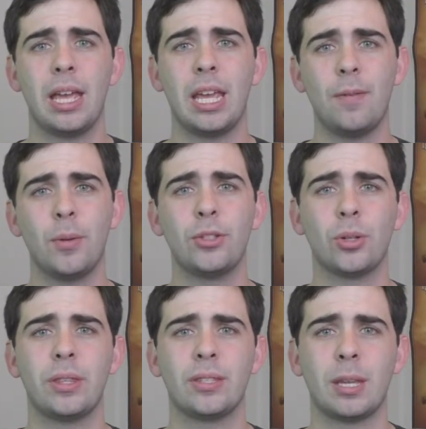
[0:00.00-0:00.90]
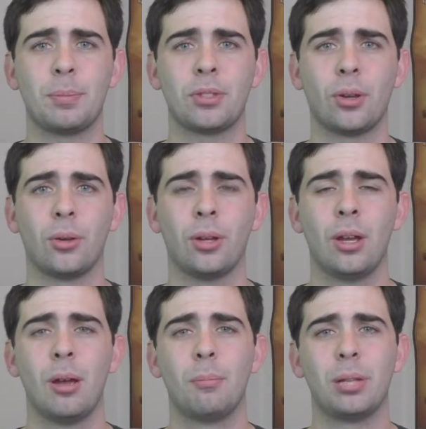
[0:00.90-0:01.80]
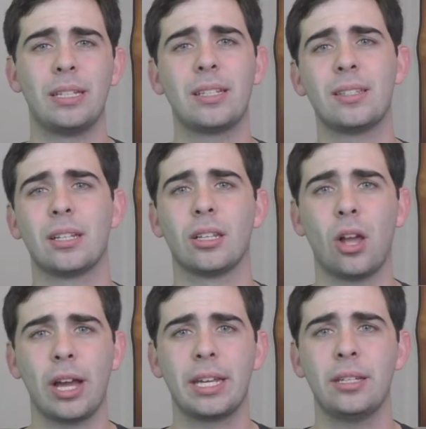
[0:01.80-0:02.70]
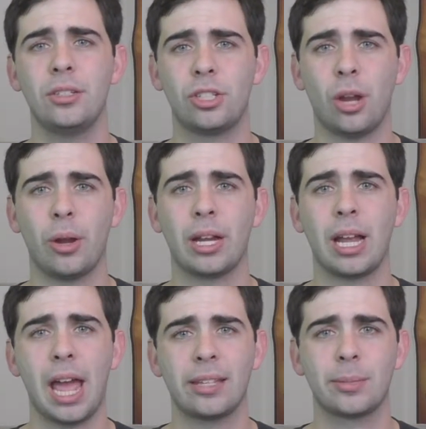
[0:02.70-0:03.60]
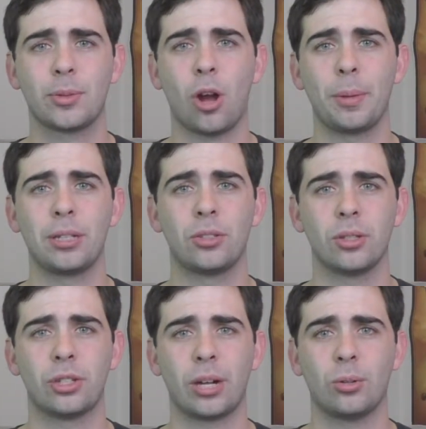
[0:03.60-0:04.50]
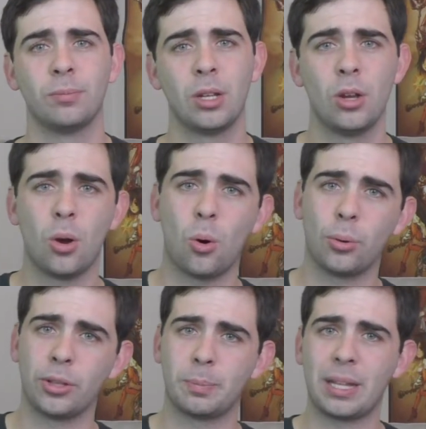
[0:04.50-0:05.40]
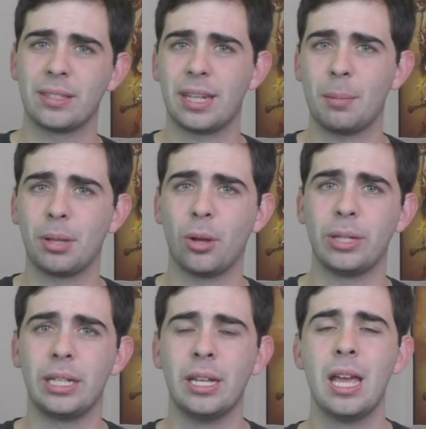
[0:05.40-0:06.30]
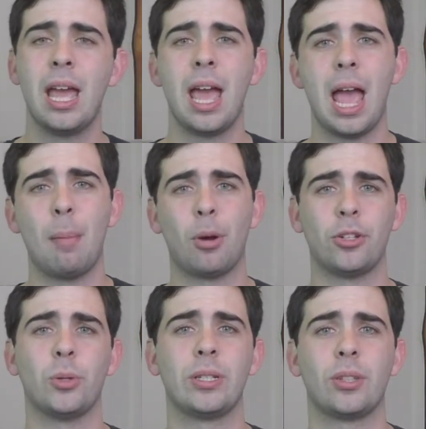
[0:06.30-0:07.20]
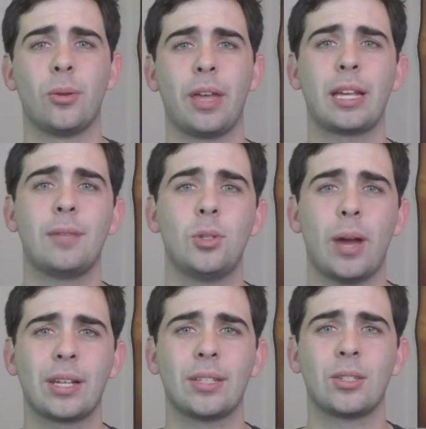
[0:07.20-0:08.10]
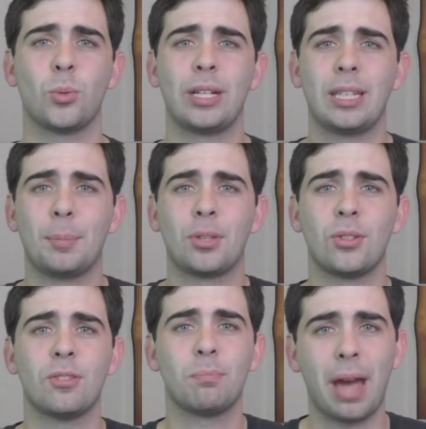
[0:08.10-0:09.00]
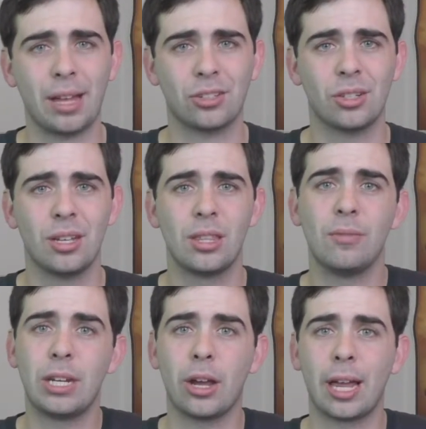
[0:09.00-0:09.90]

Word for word: If you enjoyed this episode, please consider liking, sharing, and subscribing to the channel. All those buttons are down below here, and by doing so, that gives you access to weekly episodes of Patched, the video